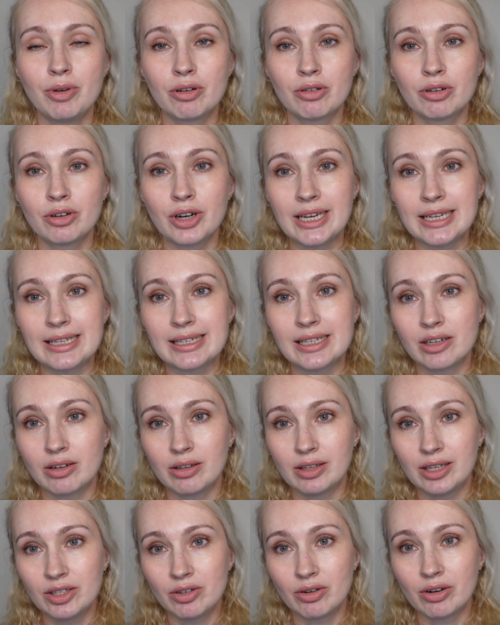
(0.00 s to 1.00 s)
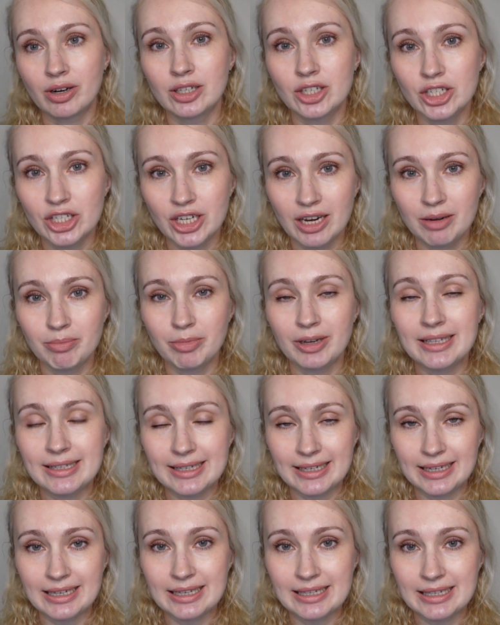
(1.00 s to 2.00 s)
burr is cylindrical shape
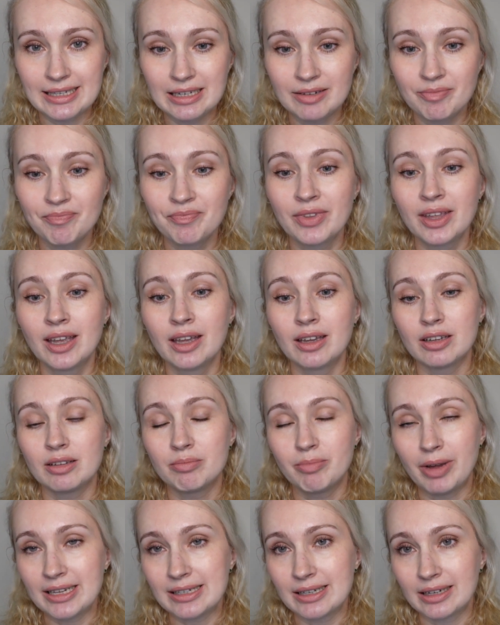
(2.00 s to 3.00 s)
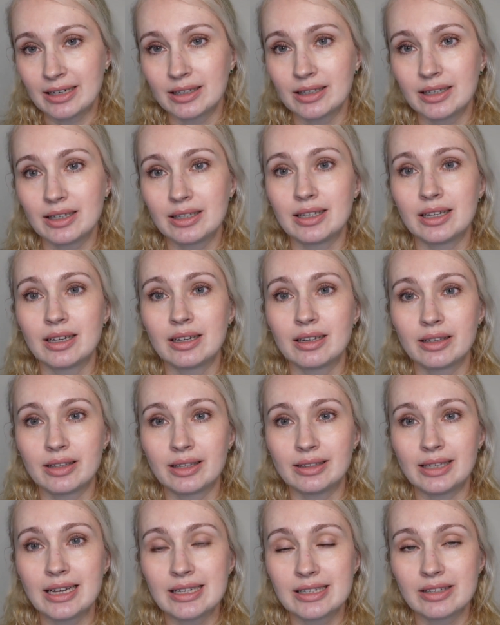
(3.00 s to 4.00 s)
it's easy it basically the,
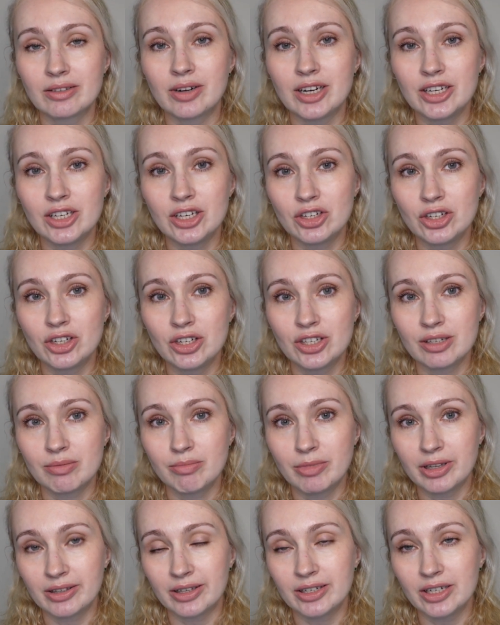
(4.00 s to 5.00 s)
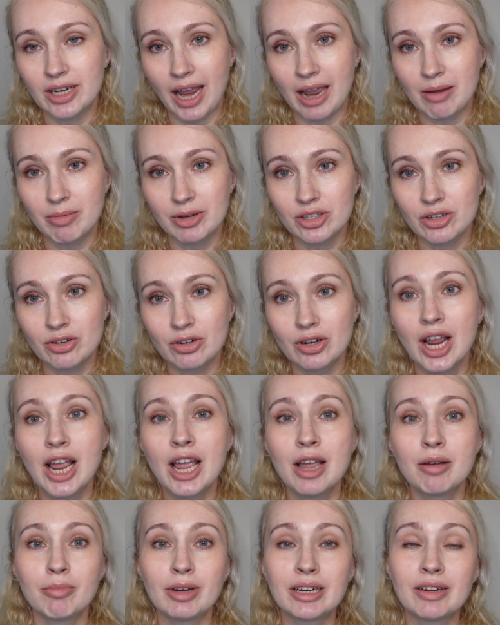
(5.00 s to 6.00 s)
the last three digits mean the diameter
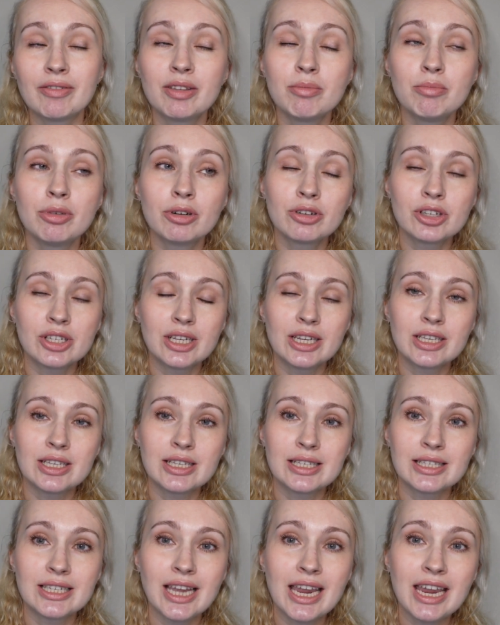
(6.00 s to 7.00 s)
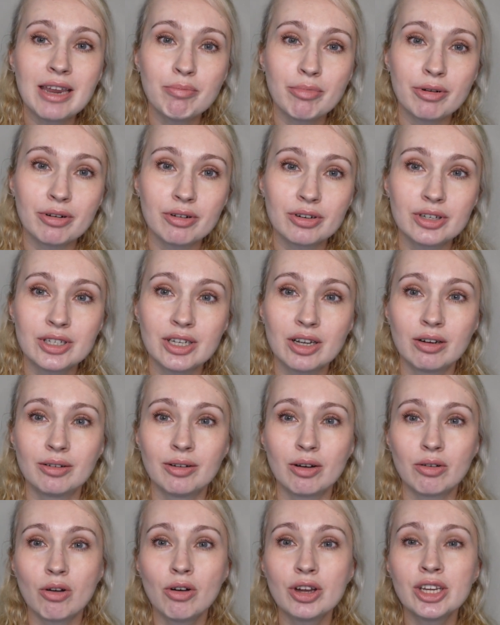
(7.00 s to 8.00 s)
but if the burr is tapered or
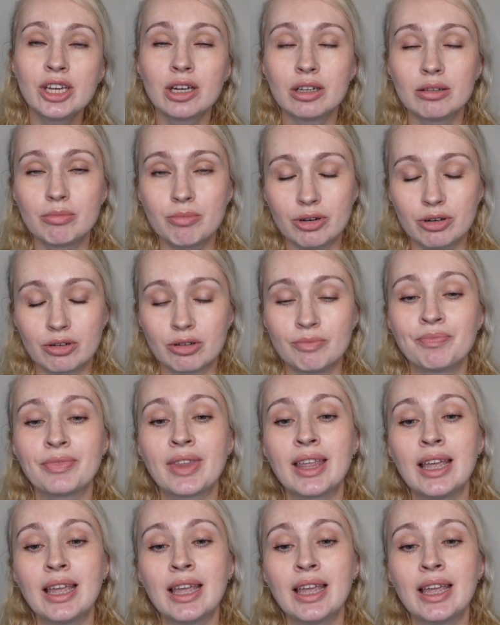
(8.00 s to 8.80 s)
uh, conical burr